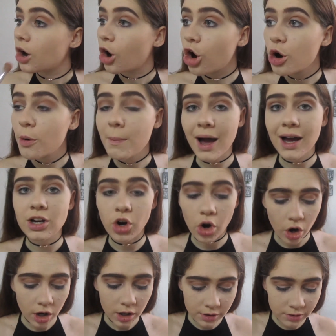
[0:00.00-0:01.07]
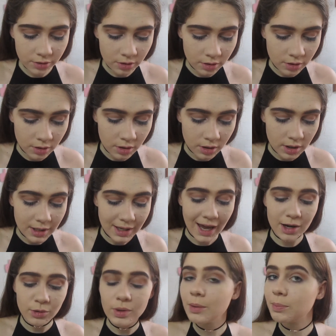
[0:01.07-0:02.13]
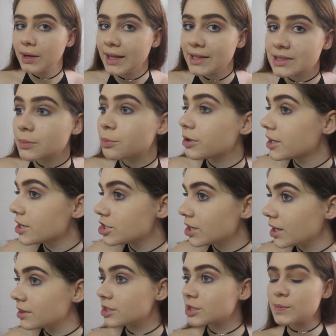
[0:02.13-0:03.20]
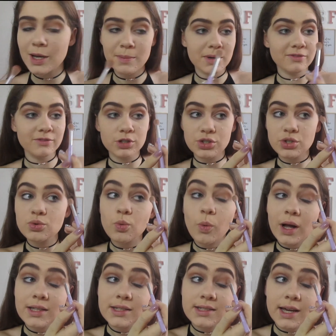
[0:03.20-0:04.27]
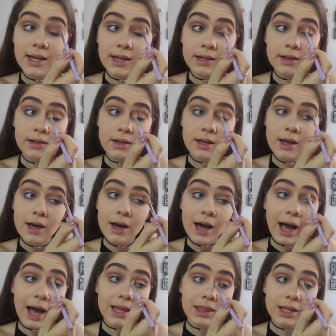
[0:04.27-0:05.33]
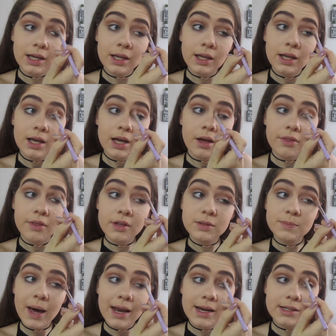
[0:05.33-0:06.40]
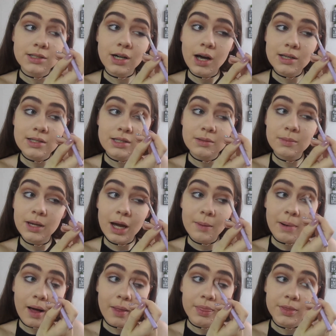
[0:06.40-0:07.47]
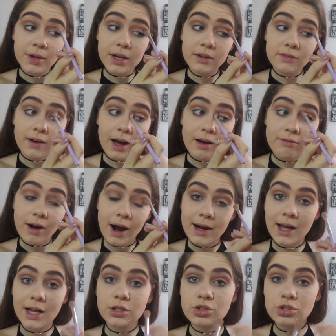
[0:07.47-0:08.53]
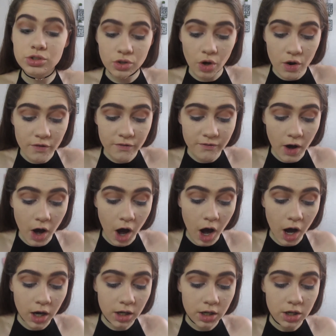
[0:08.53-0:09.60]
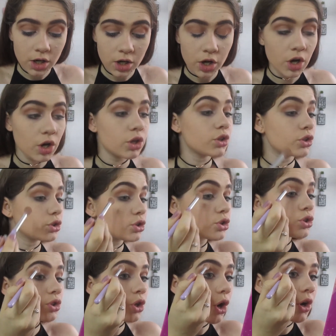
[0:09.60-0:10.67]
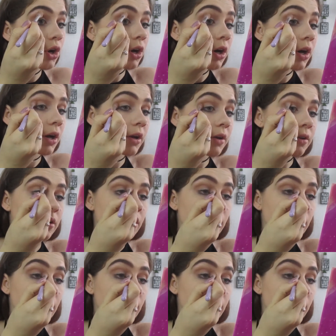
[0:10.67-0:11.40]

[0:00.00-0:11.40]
Oh my god. Can we please appreciate this pigment for just 1 second? I think this palette costed me about 35 rand and so far, so good.